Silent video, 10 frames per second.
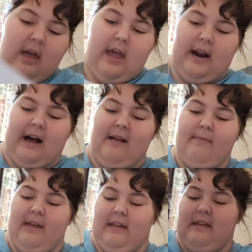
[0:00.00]
and I
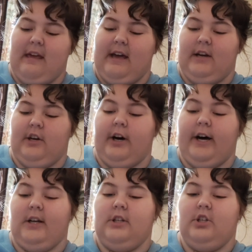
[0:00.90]
mean
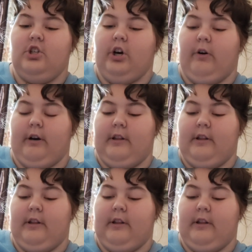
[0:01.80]
cannot, show on